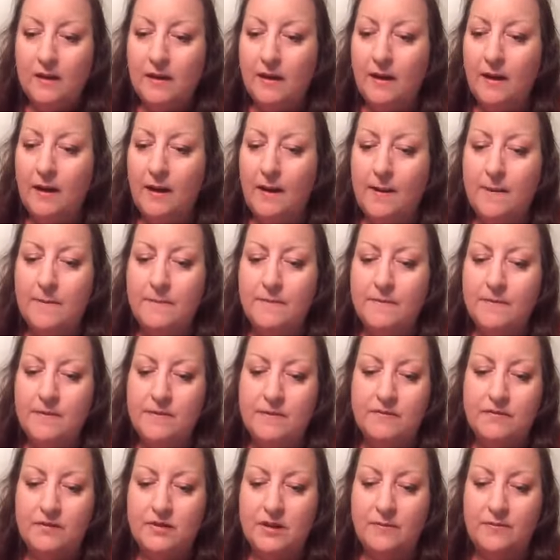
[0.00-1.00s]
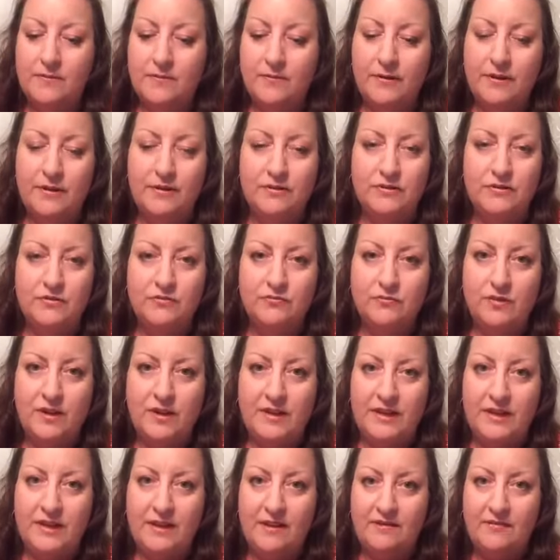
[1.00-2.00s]
Tupperware is
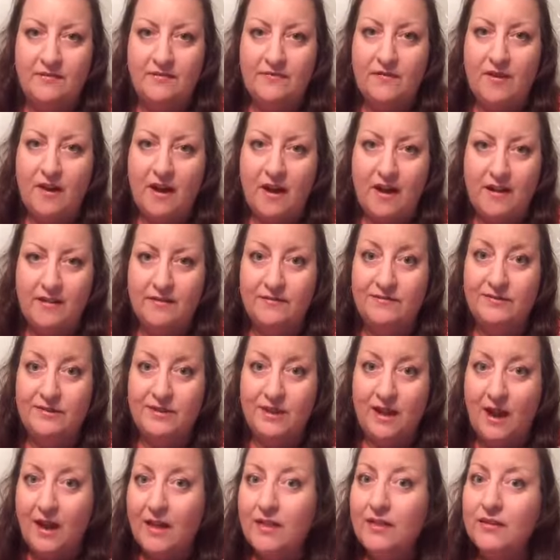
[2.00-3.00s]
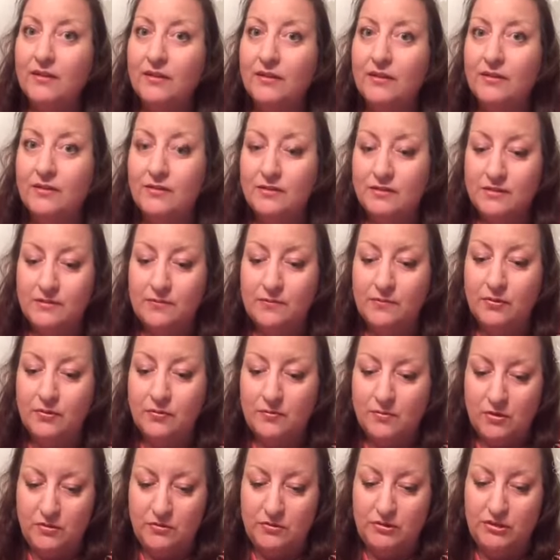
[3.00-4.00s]
running a $5
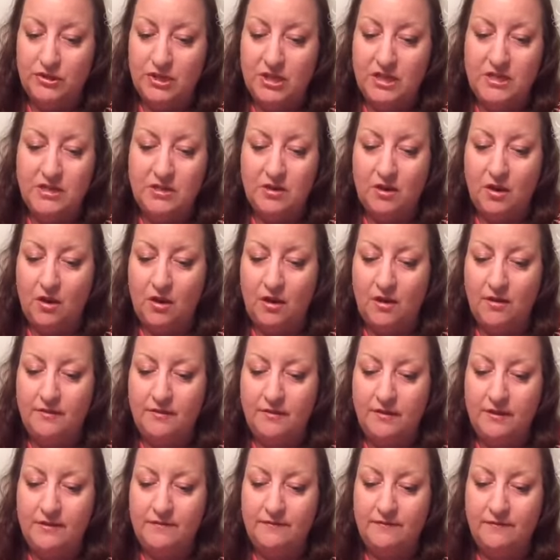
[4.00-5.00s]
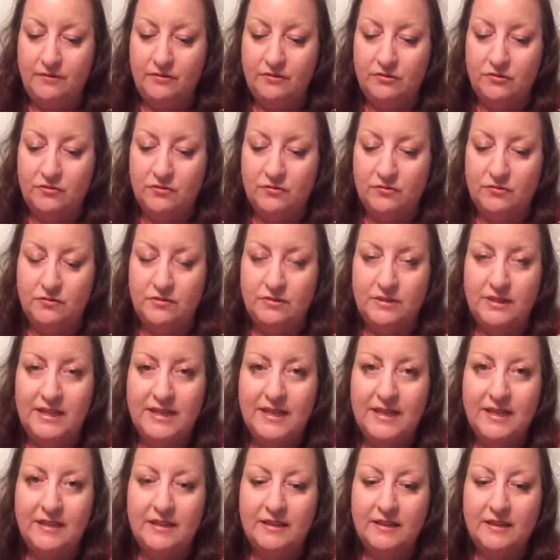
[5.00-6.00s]
promotion on the virtual
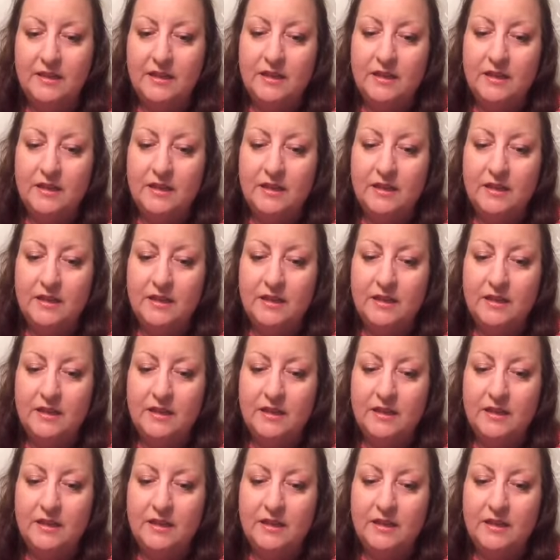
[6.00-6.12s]
kit.